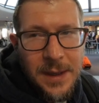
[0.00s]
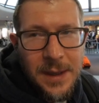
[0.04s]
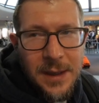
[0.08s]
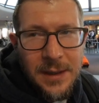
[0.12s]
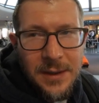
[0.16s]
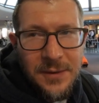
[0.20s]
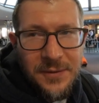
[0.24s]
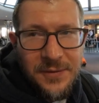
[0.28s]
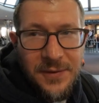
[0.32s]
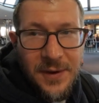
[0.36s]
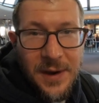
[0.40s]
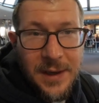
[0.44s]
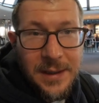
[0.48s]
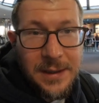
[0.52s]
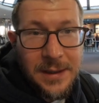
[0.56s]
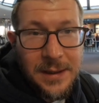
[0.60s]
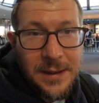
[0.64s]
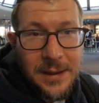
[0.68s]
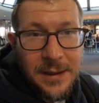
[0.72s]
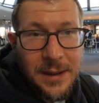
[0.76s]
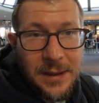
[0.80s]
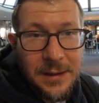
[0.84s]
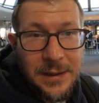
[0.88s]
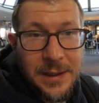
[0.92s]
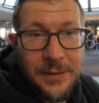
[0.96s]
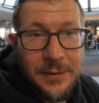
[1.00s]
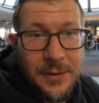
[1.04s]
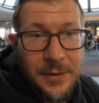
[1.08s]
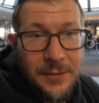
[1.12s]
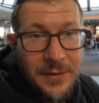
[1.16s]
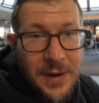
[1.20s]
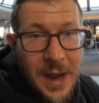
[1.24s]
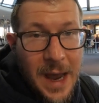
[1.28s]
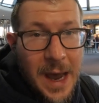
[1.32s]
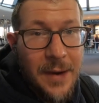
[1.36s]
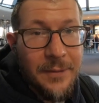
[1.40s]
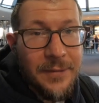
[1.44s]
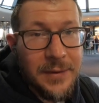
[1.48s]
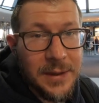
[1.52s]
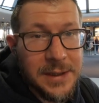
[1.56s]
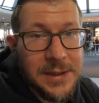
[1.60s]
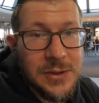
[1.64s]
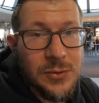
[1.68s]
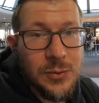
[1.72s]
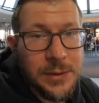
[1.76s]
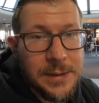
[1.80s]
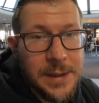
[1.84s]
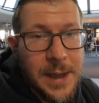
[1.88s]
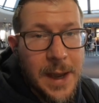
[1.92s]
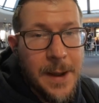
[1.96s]
to find a level of confidence
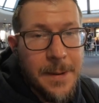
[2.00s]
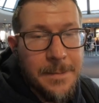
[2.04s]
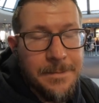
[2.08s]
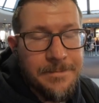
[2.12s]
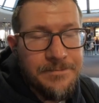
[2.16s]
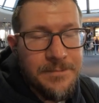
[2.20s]
with that,